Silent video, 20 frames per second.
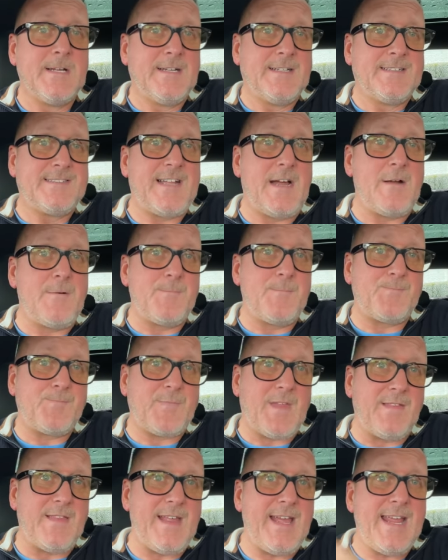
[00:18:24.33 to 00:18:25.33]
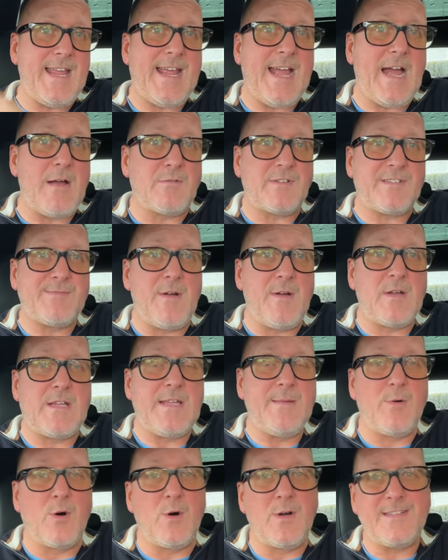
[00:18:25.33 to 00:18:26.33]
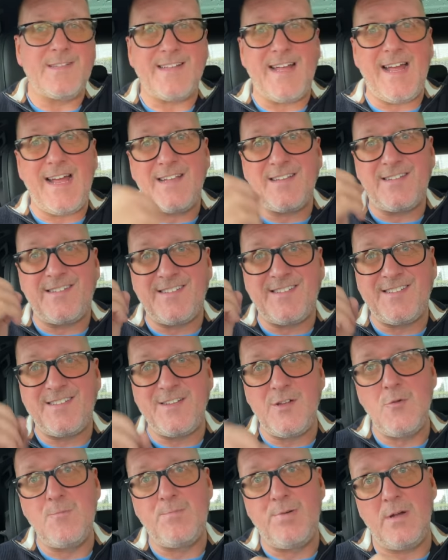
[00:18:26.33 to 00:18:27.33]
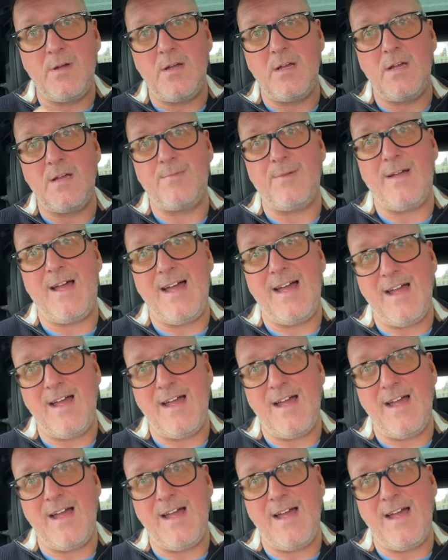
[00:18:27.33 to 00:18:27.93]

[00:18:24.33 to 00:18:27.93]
So there you go, Smoky Boys, superb.